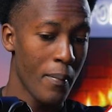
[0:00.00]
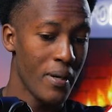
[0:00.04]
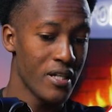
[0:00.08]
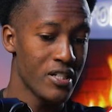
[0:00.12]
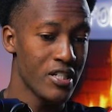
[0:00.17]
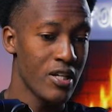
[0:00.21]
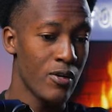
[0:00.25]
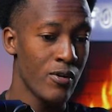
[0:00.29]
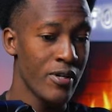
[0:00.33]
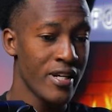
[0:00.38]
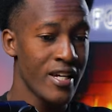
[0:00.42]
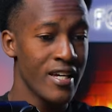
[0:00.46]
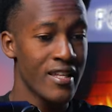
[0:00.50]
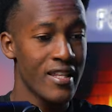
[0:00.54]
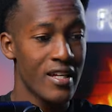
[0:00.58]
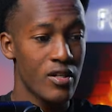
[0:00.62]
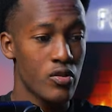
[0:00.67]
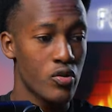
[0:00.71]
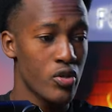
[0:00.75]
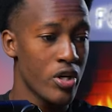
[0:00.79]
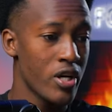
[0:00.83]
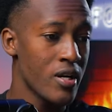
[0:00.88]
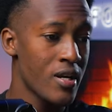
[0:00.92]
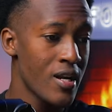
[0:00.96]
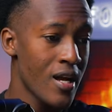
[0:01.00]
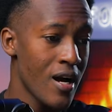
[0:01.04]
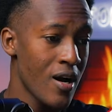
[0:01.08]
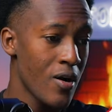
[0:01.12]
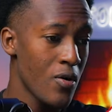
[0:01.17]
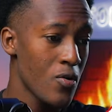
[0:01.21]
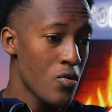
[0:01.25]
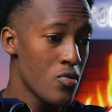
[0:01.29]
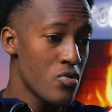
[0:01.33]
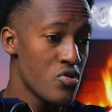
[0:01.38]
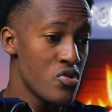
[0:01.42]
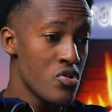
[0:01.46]
But shall we get a trade
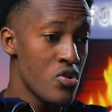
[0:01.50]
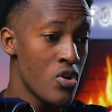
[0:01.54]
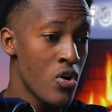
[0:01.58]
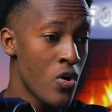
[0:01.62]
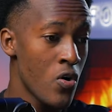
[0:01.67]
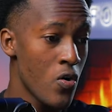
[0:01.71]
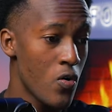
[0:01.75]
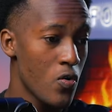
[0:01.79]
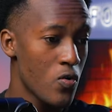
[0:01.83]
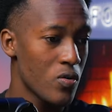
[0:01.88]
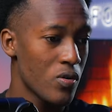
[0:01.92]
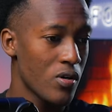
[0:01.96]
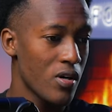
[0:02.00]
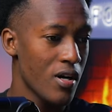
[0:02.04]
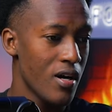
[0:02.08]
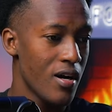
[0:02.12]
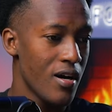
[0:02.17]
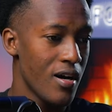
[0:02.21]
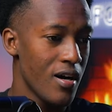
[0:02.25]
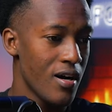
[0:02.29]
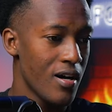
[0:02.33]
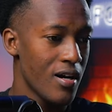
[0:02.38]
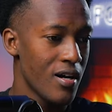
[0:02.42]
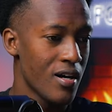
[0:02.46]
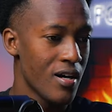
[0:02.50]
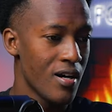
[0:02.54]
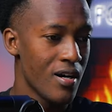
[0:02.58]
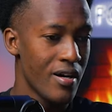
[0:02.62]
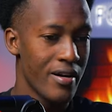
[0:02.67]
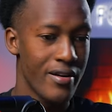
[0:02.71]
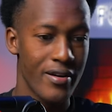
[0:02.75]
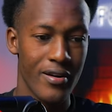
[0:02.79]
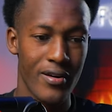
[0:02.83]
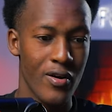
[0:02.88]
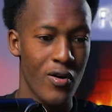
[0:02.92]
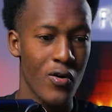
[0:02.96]
now? No.
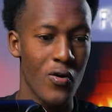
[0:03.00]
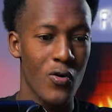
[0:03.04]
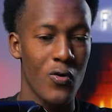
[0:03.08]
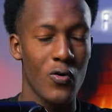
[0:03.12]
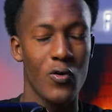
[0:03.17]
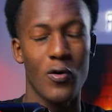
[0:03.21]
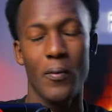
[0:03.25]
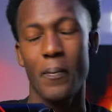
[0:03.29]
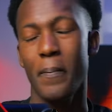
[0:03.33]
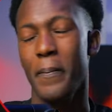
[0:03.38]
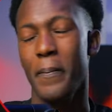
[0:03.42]
No.